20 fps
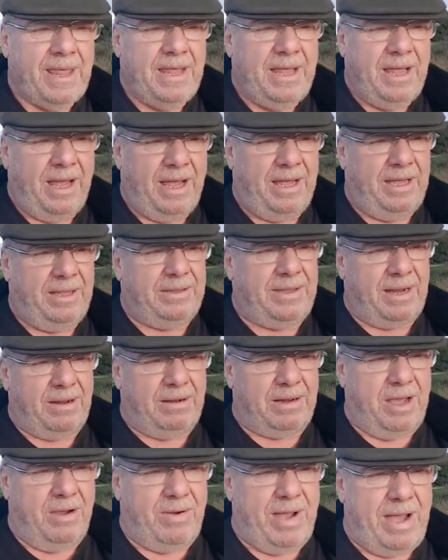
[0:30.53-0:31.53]
That'll
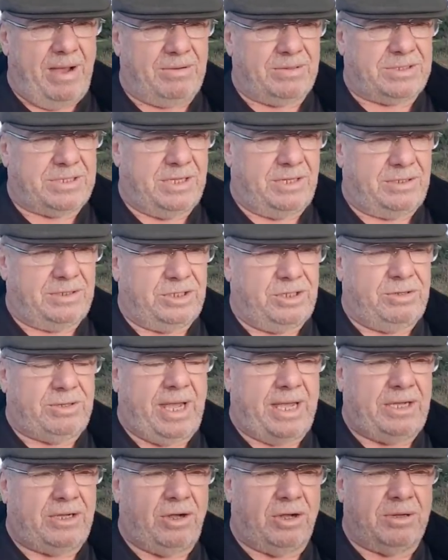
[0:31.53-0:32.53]
go out on
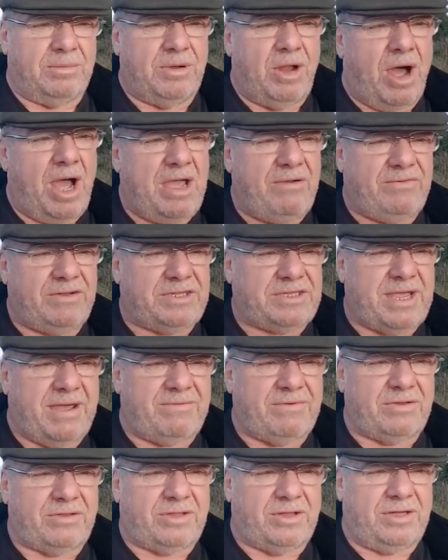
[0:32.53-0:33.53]
UK Column Live at
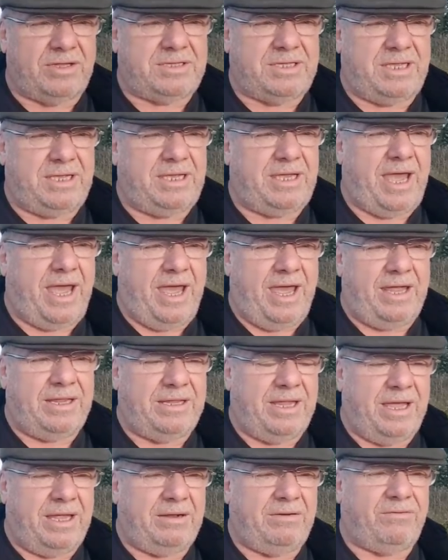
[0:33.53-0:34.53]
7:30, and
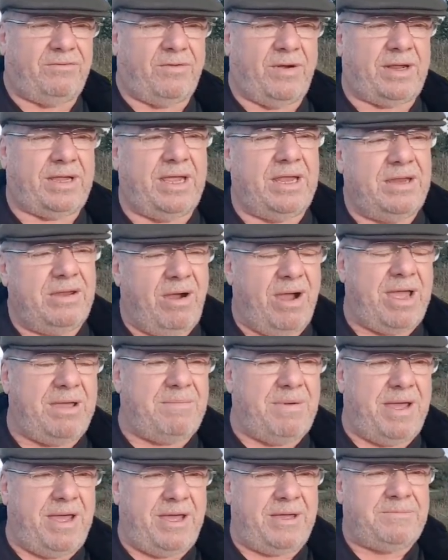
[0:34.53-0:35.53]
then Fracking
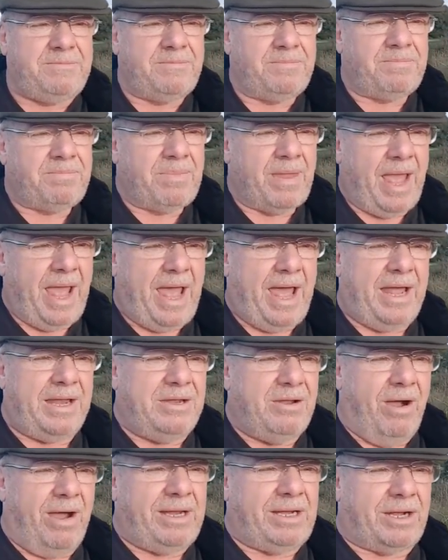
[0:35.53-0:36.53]
Nightmare at
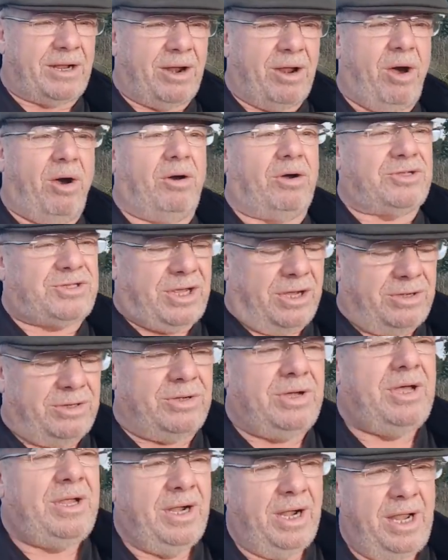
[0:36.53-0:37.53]
9 o'clock. So
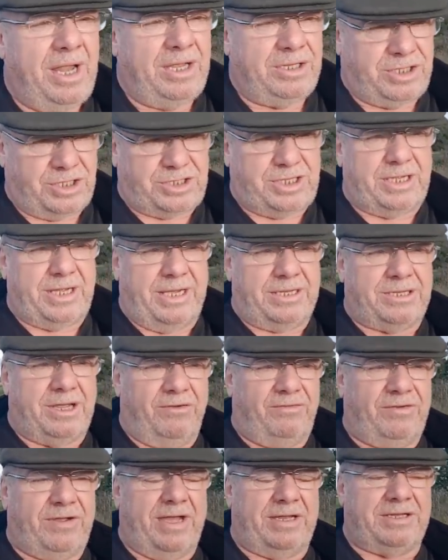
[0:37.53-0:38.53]
just in case I
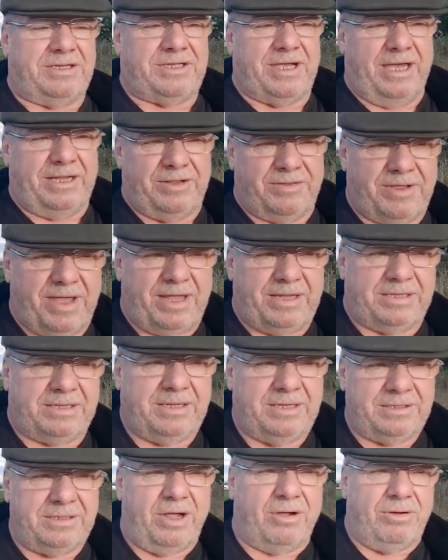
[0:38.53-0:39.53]
forget to say it at the end,
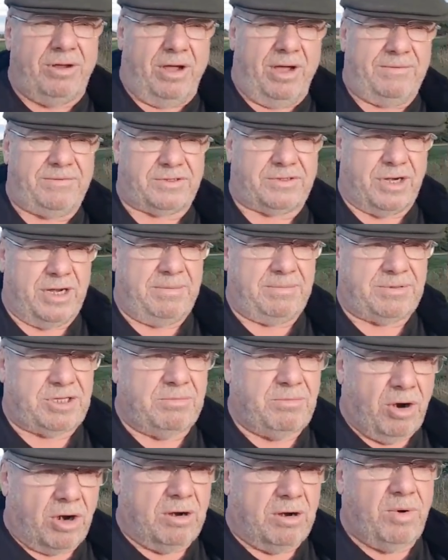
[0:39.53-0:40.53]
no live stream
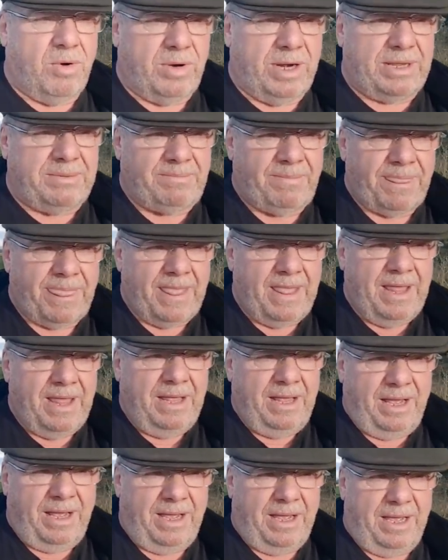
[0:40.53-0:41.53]
tomorrow morning,
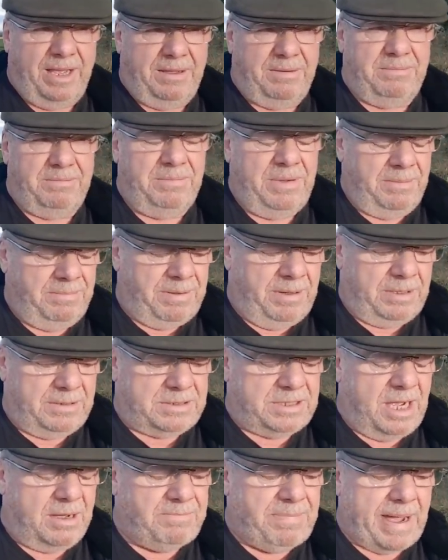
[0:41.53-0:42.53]

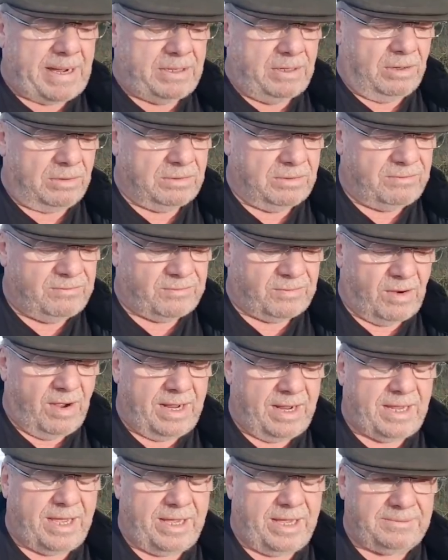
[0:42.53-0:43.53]
but back on
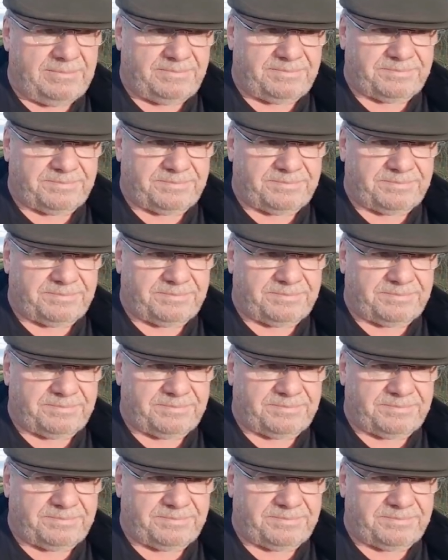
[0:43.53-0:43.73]
Friday.